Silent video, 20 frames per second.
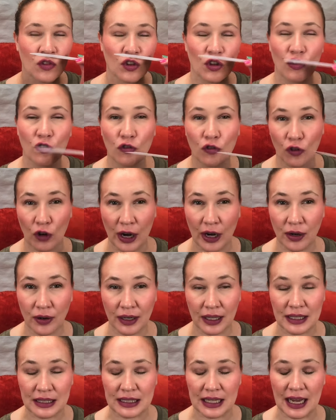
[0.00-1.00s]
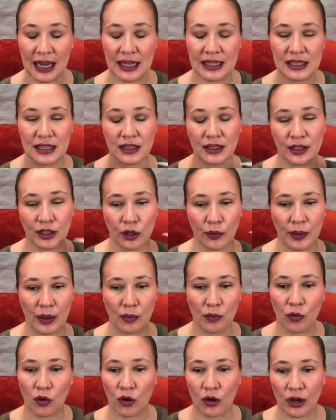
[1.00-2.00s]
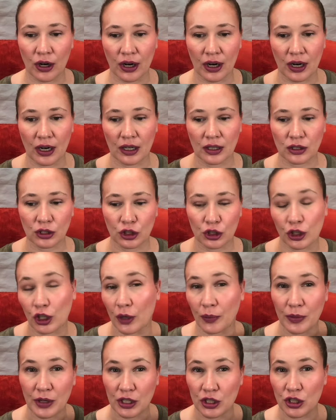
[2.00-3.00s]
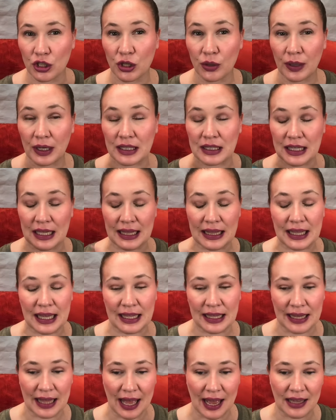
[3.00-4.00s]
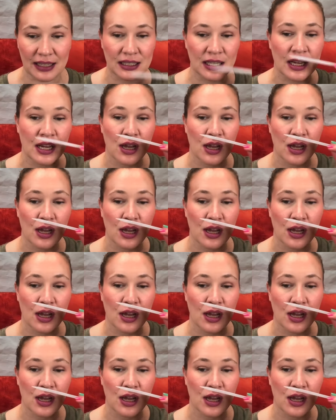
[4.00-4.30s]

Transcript: fragrant, has a little bit more sharpness to it than that,